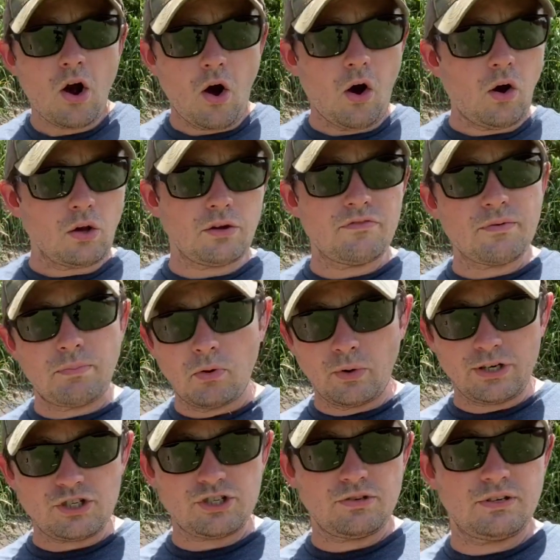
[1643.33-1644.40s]
all of the point
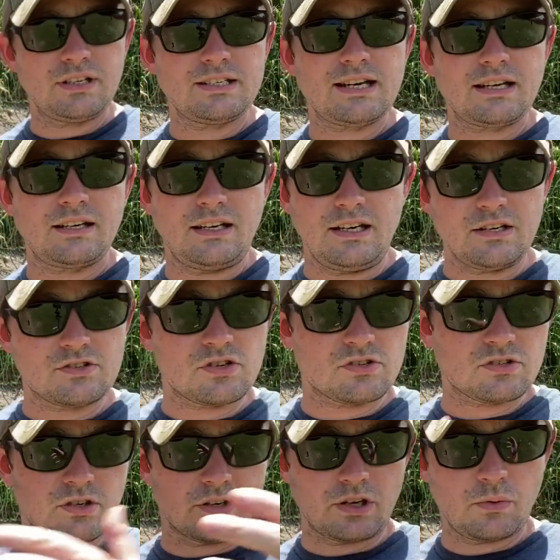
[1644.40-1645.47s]
shooting techniques,
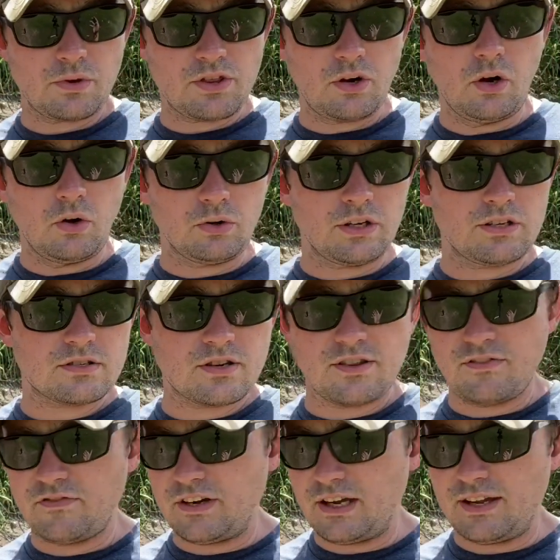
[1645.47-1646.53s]
starting with the oldest, the
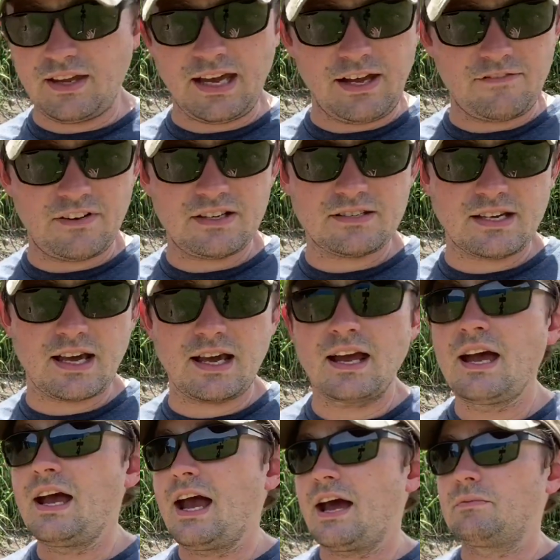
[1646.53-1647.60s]
FSA,
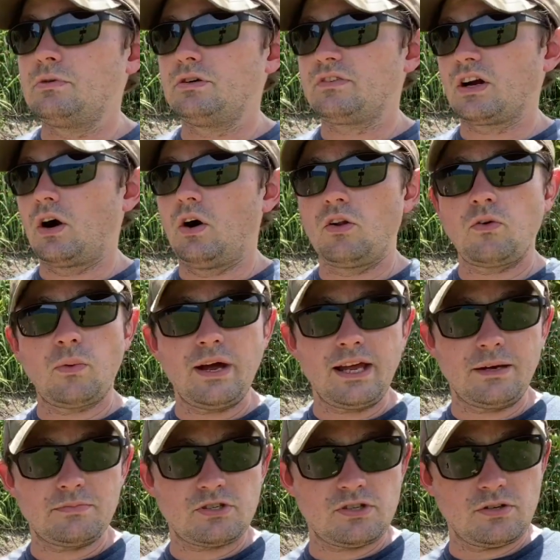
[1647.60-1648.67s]
and moving all the way
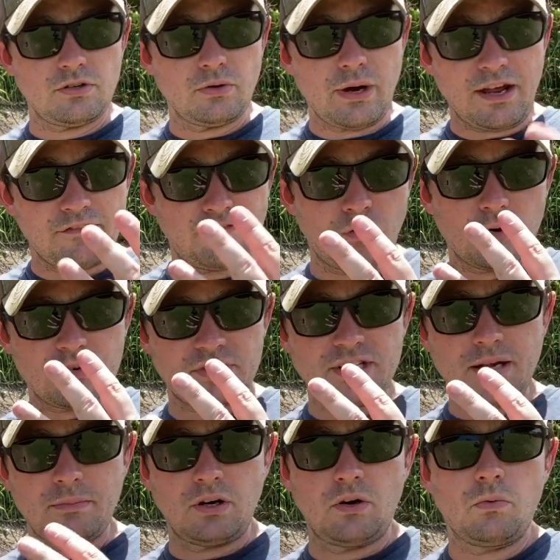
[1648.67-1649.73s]
up to a 4th
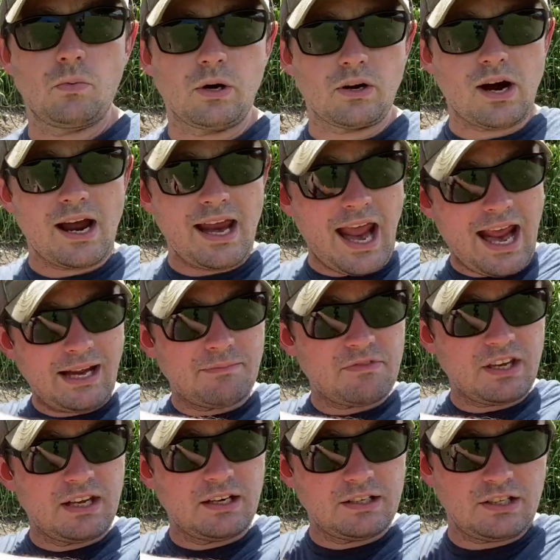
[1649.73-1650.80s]
demo where I aim the
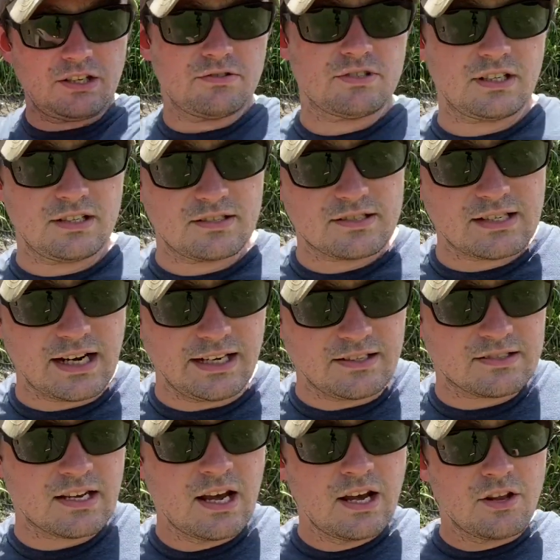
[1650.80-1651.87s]
gun using the sights.
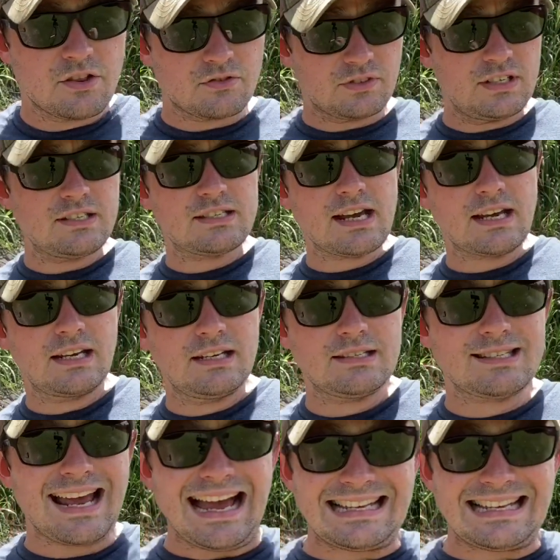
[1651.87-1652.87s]
3 seconds at